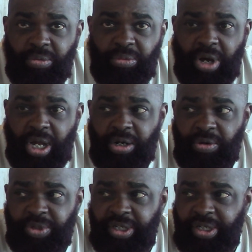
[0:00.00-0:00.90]
why are
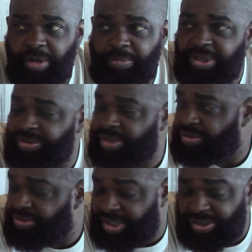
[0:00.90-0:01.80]
we helping these
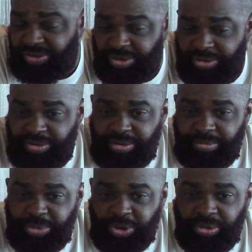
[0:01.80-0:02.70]
other stations
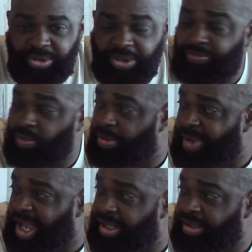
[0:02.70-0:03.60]
build this
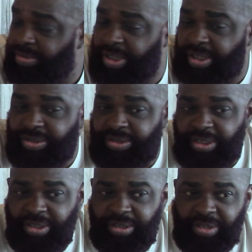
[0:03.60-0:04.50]
format in a
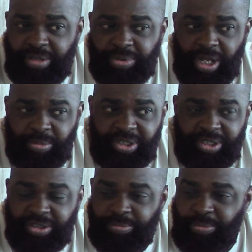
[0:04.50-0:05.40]
city that probably
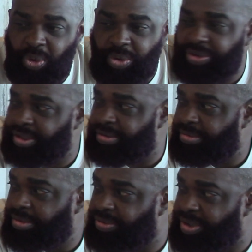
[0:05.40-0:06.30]
needs it more than
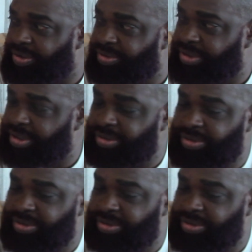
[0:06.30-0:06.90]
those other cities?